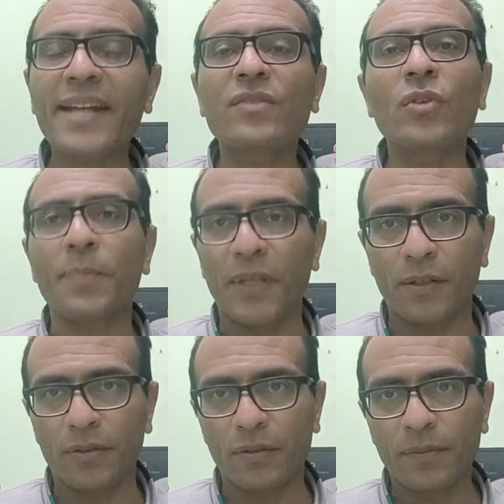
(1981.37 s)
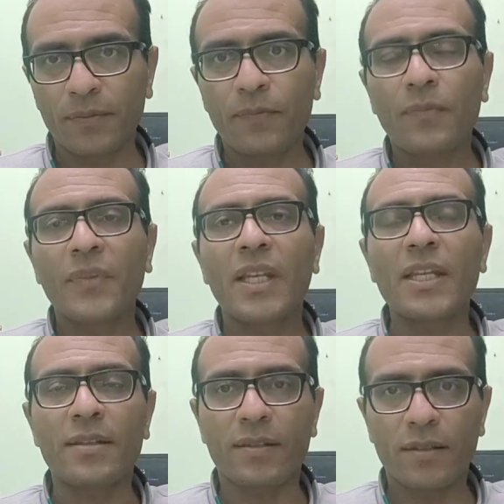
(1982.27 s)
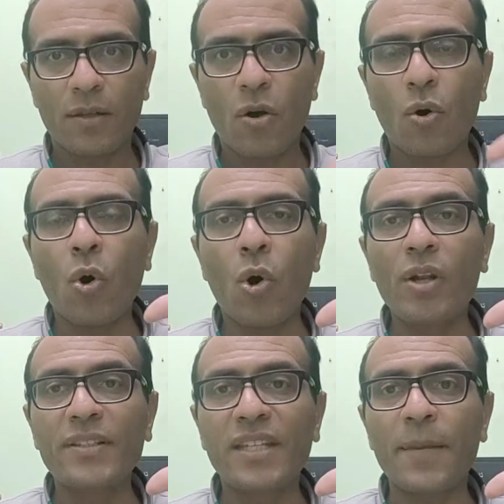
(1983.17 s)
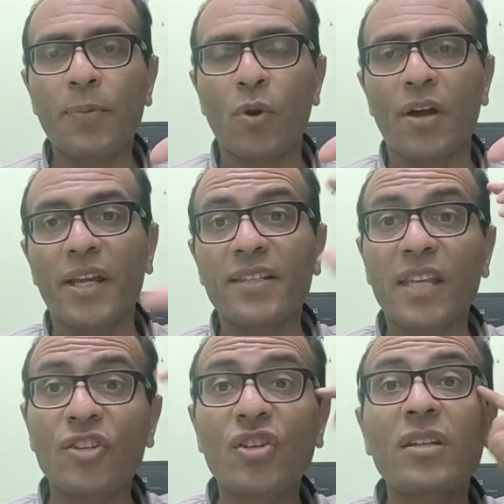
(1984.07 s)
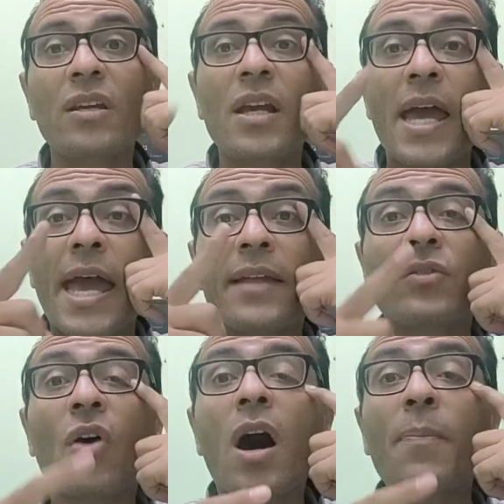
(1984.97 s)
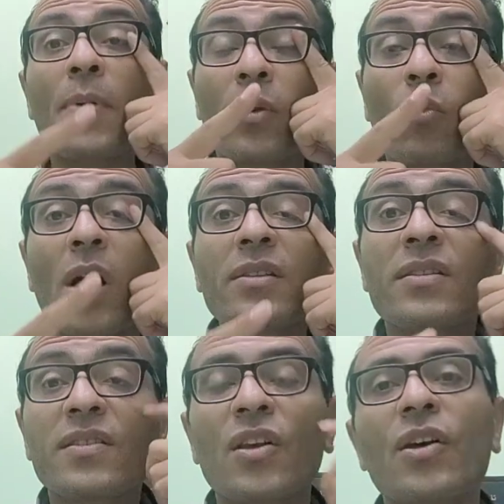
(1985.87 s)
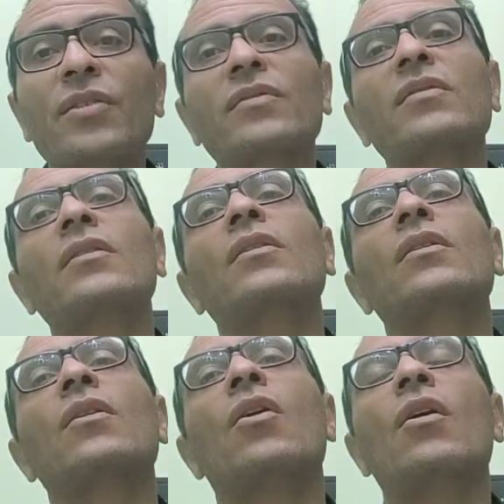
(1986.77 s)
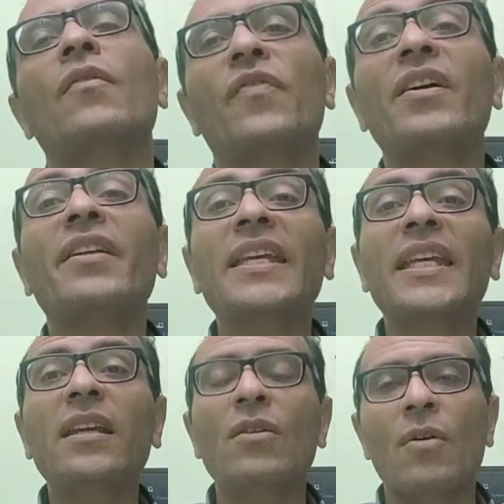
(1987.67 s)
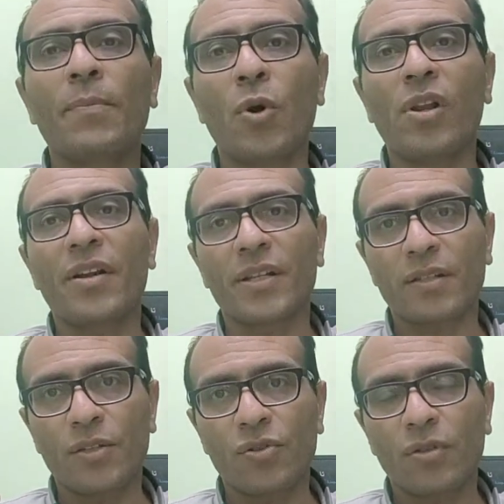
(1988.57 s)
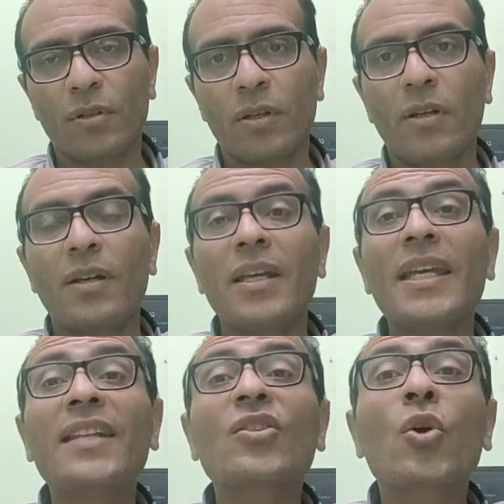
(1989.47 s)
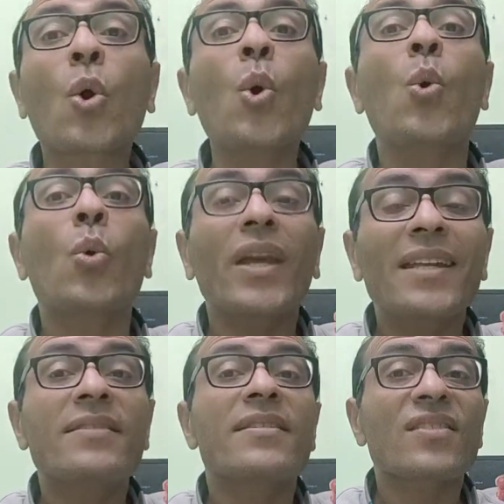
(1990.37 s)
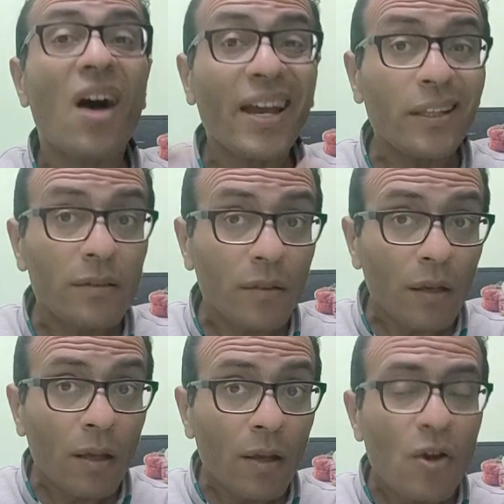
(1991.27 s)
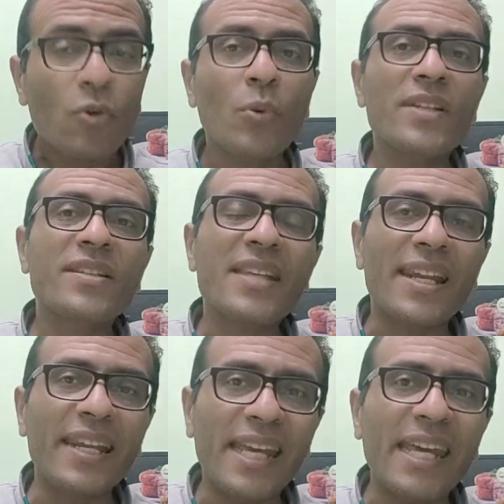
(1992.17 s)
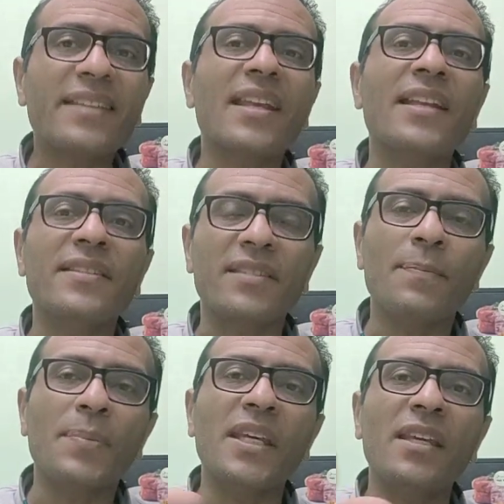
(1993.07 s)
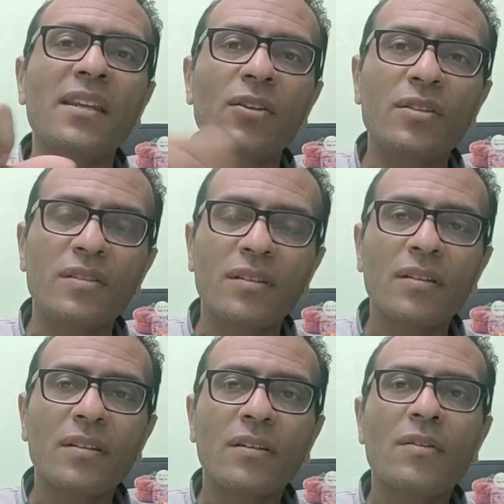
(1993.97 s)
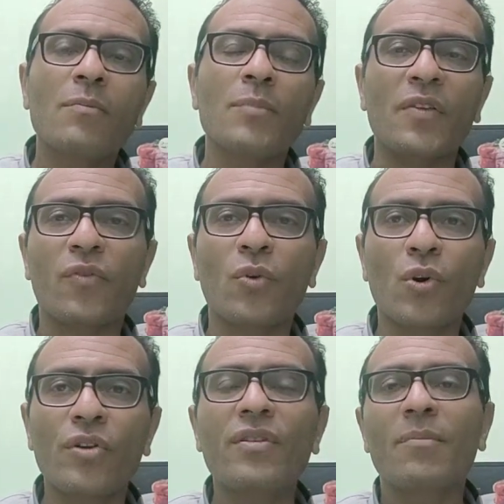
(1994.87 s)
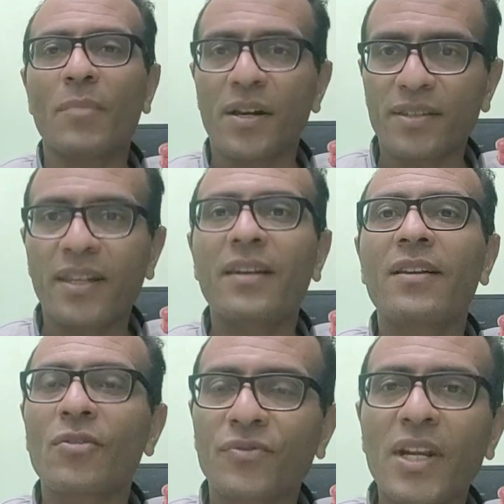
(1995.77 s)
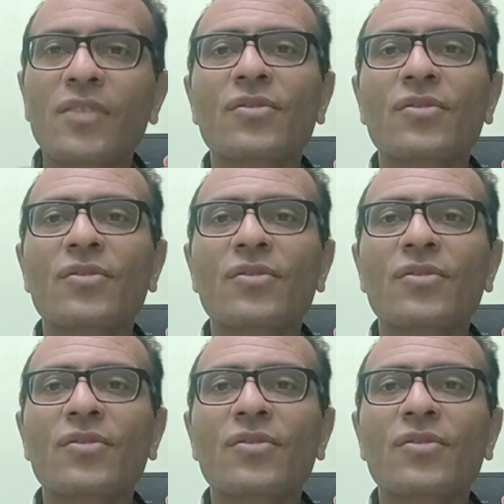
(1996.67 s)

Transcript: period is all depolarization and the upper 1/3 of repolarization. It coincides with the latent period before muscle contraction.